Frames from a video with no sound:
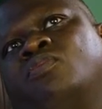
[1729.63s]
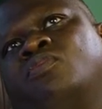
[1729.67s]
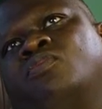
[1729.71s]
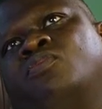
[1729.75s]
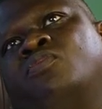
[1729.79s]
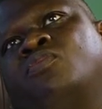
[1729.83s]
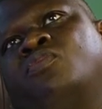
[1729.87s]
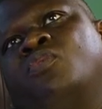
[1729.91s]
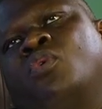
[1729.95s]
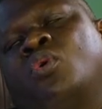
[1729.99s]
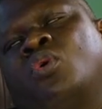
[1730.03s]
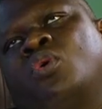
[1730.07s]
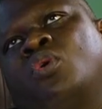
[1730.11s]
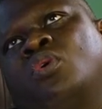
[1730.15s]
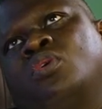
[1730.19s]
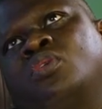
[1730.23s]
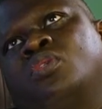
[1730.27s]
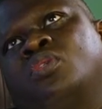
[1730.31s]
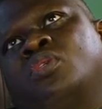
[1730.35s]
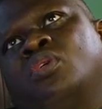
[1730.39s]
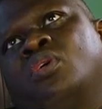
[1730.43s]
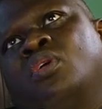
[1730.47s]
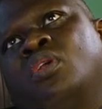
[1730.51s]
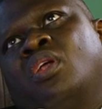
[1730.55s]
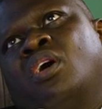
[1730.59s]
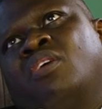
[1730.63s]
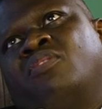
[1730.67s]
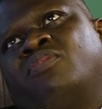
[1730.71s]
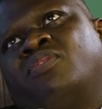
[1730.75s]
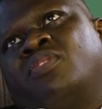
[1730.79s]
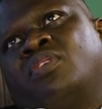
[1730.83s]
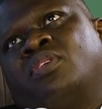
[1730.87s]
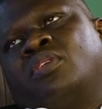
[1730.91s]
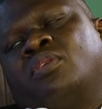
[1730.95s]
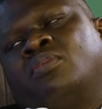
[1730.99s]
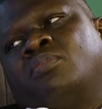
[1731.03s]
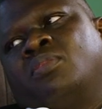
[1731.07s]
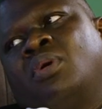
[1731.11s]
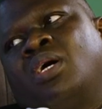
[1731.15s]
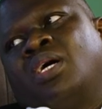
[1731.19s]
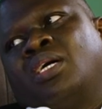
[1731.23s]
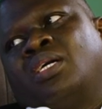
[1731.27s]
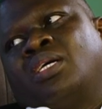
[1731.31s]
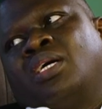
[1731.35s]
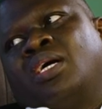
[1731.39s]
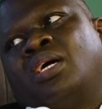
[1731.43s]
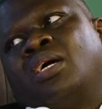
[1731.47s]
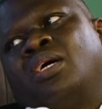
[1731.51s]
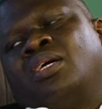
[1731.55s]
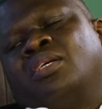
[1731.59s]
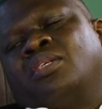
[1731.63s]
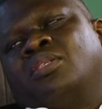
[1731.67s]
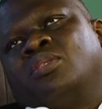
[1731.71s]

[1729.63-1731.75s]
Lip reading: focusing on African market